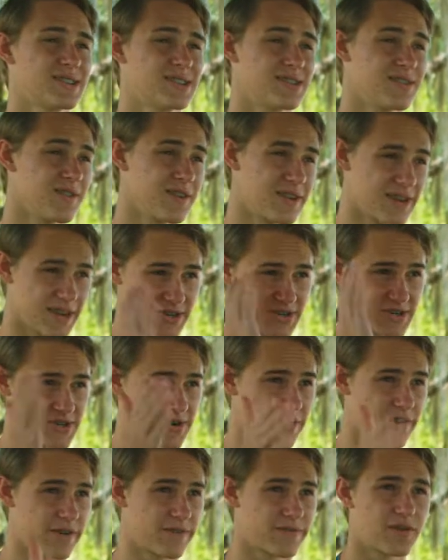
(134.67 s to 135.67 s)
so you're looking at a
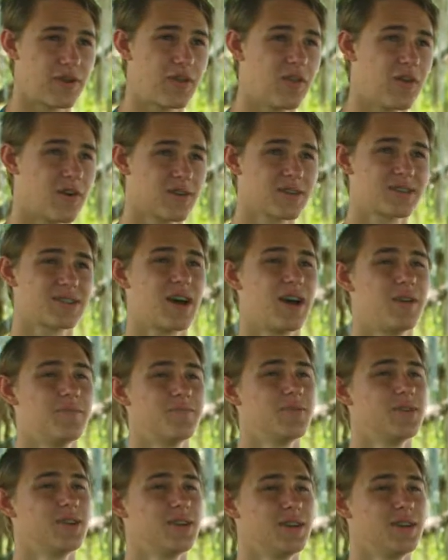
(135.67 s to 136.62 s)
screen for a long time.